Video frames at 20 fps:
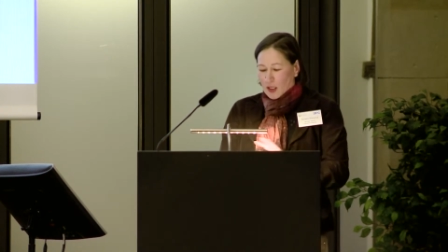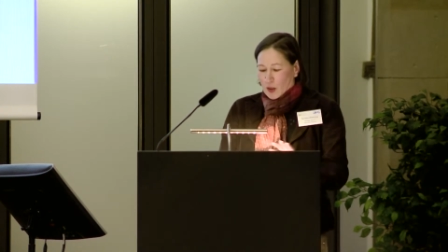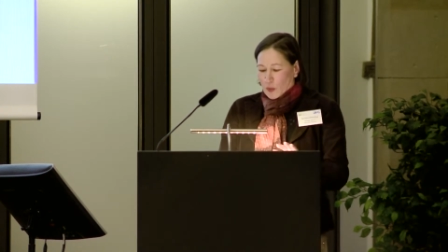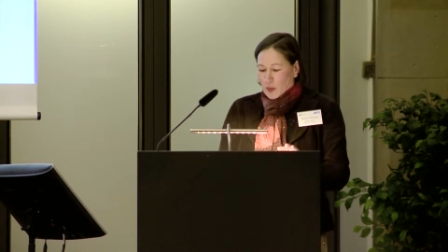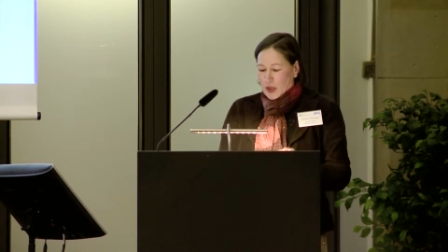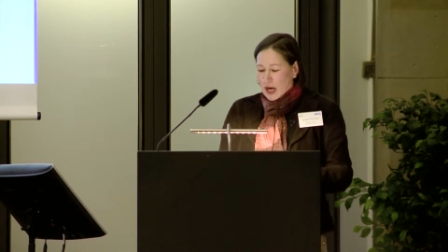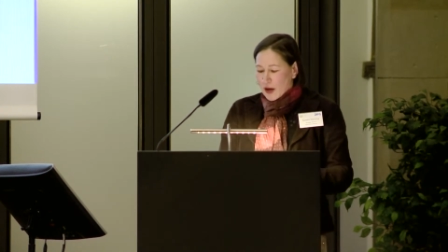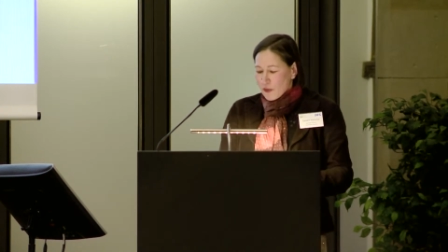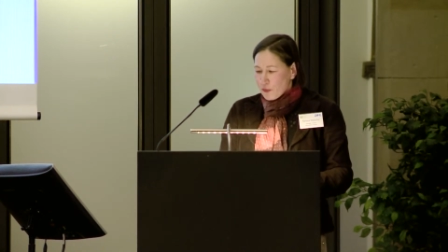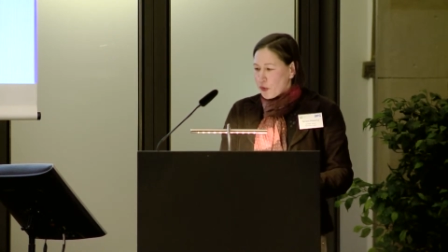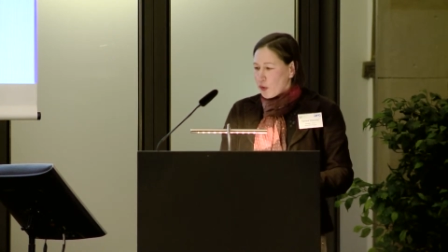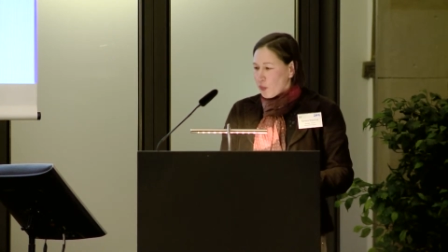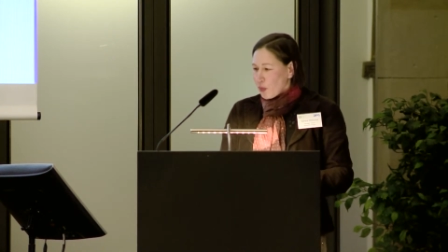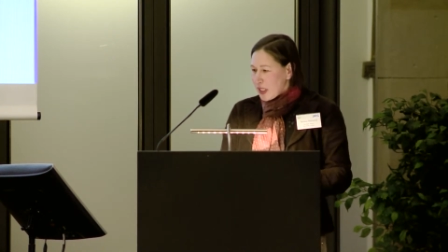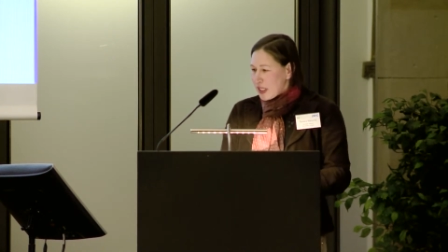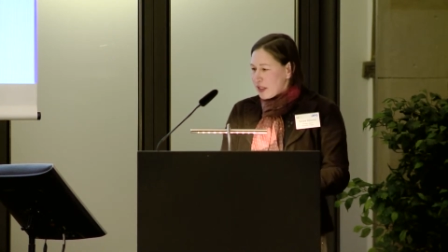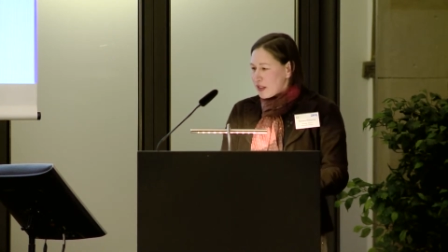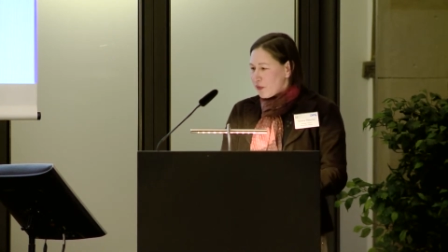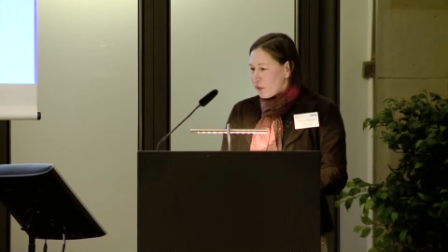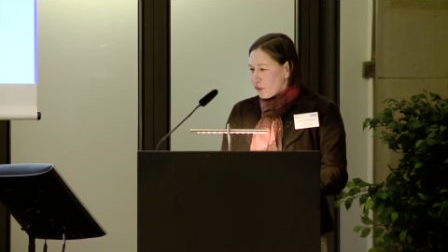We have
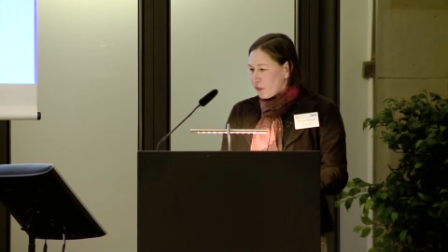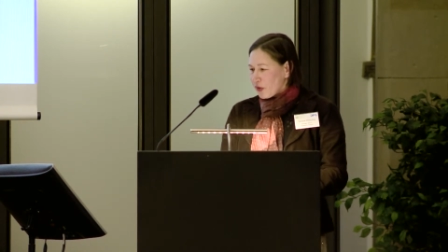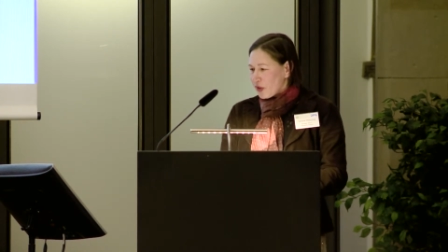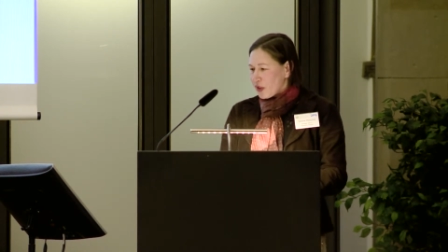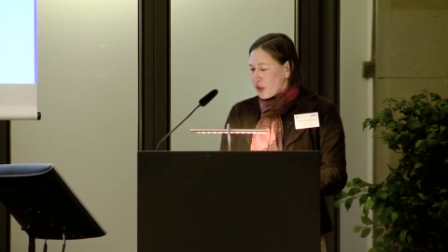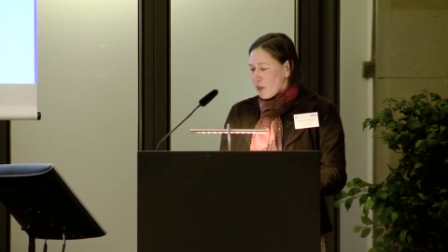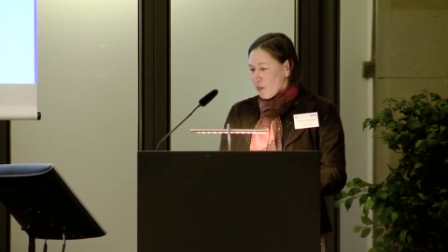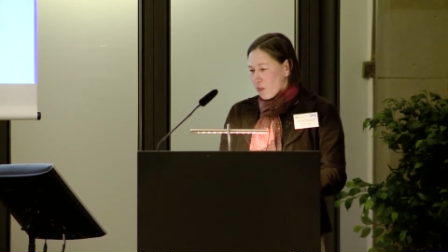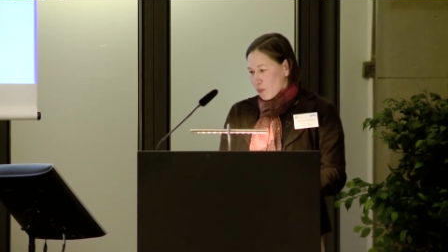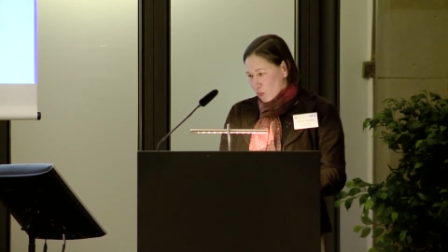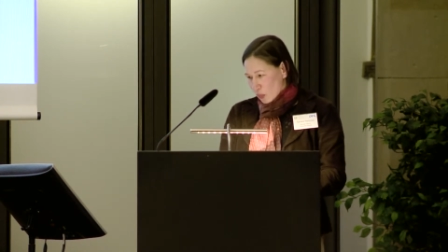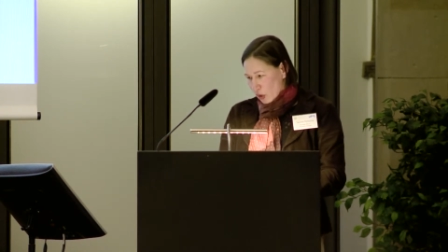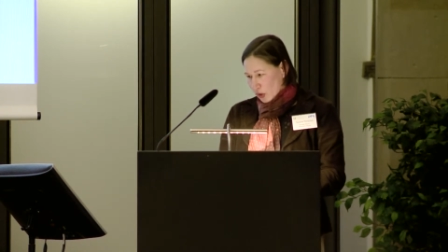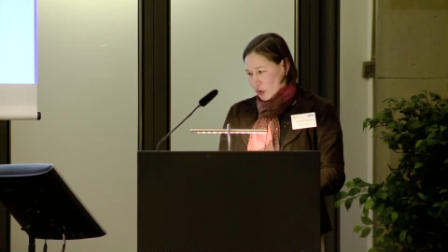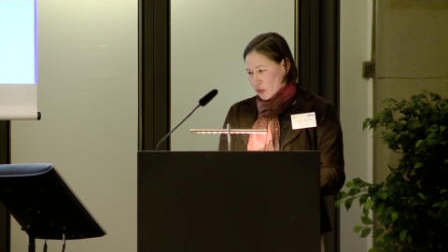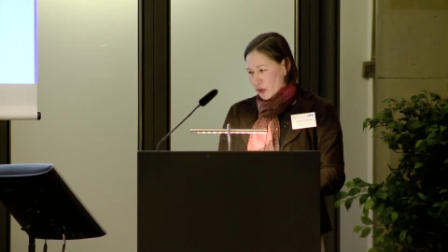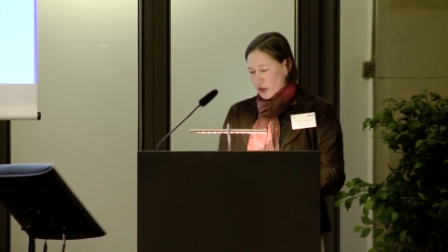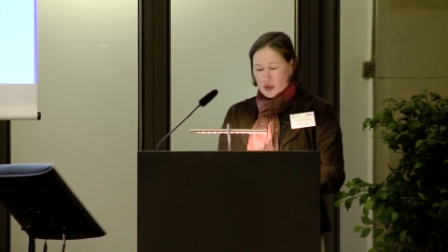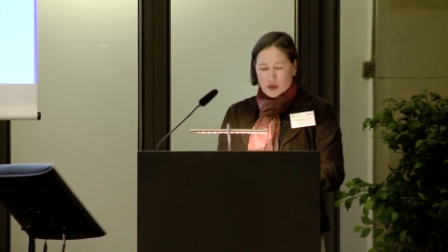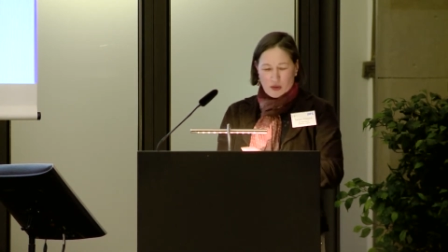three different
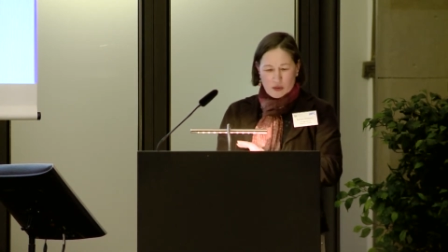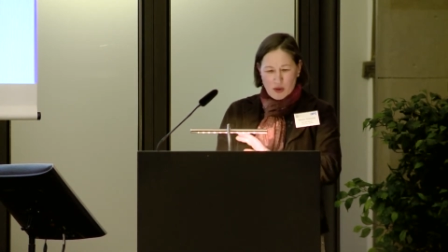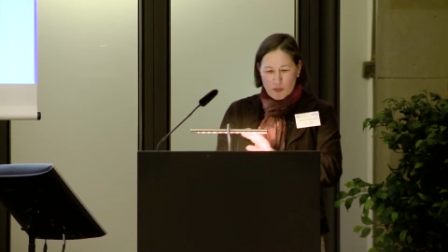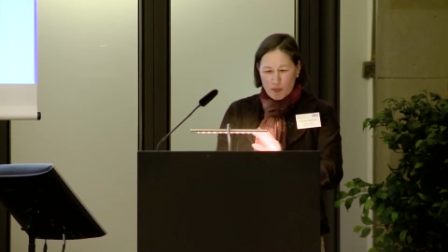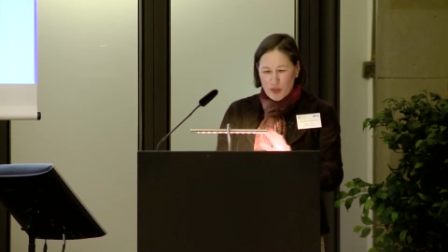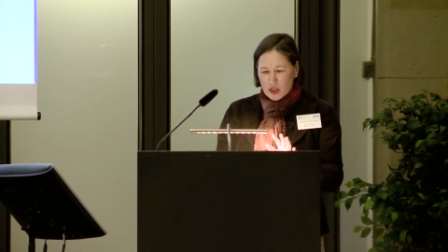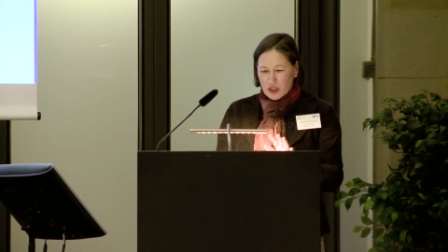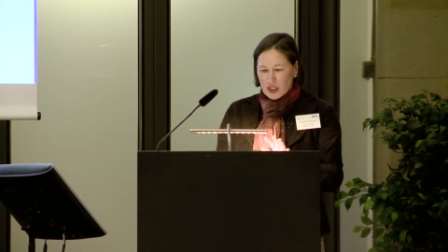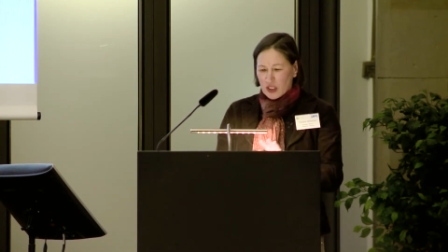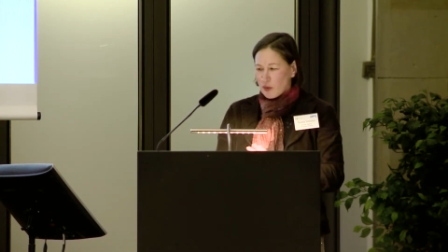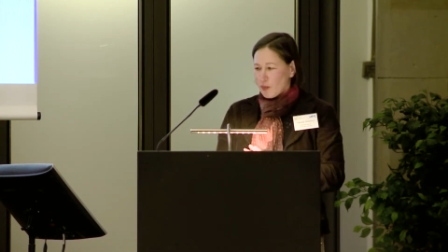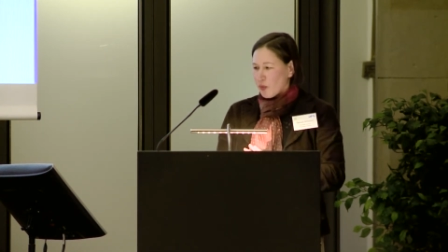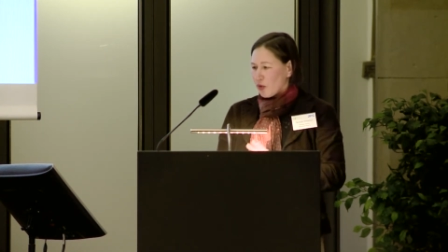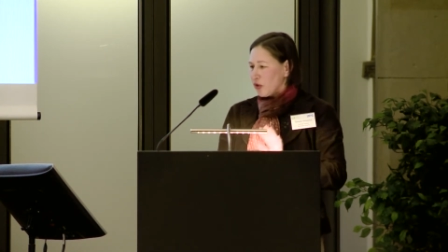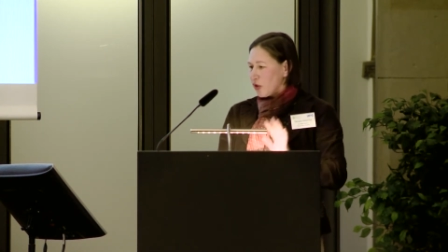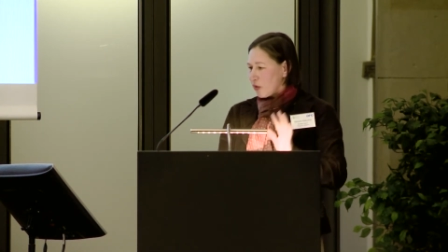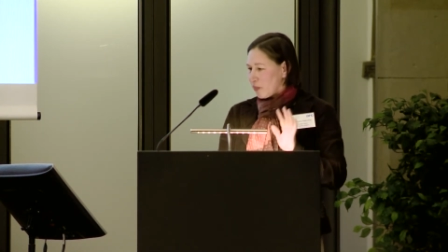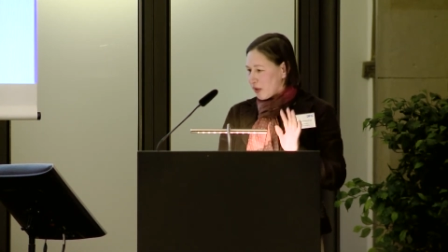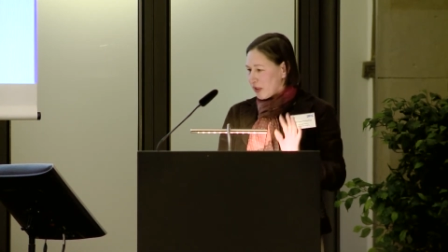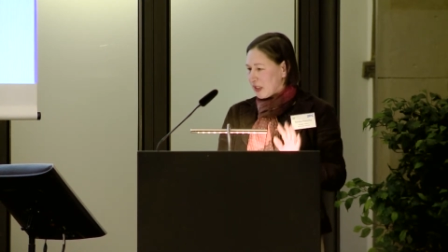models, not business
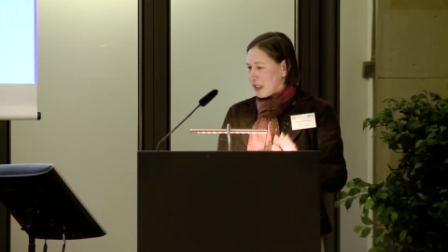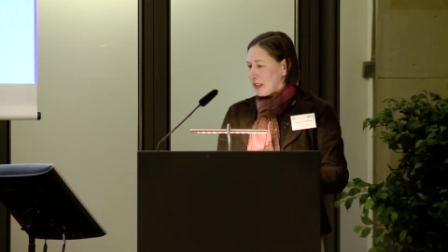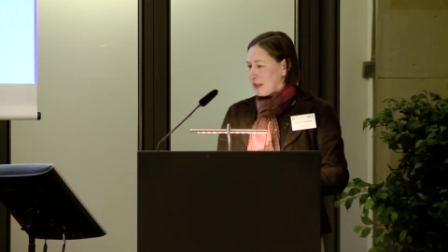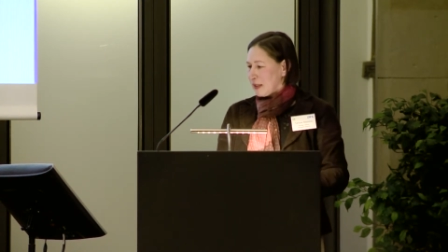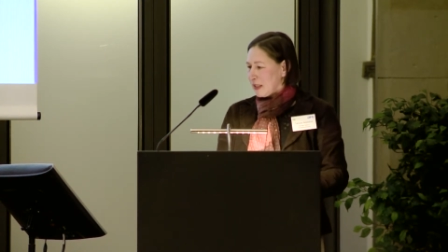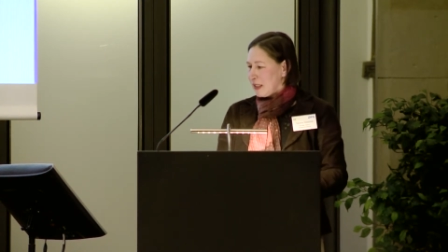models, but